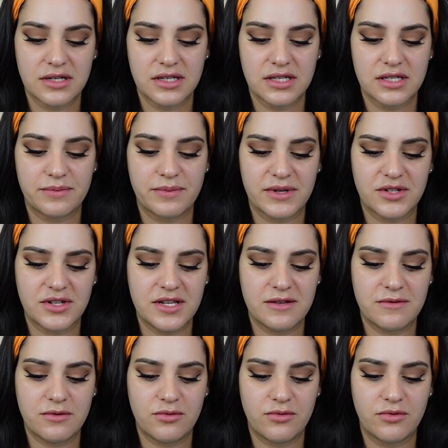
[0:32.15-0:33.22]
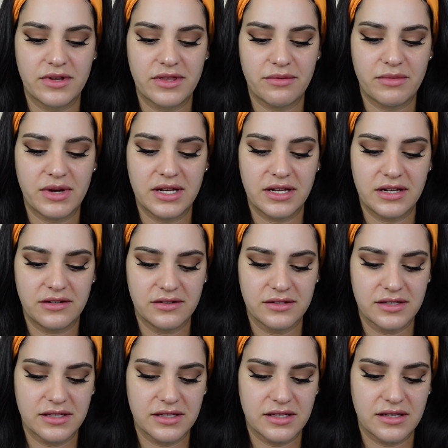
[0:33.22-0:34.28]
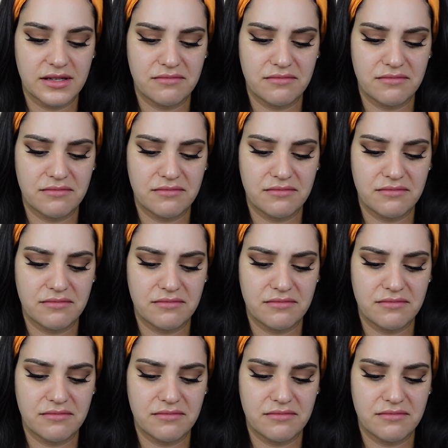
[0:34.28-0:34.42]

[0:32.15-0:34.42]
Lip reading: especially with my nails.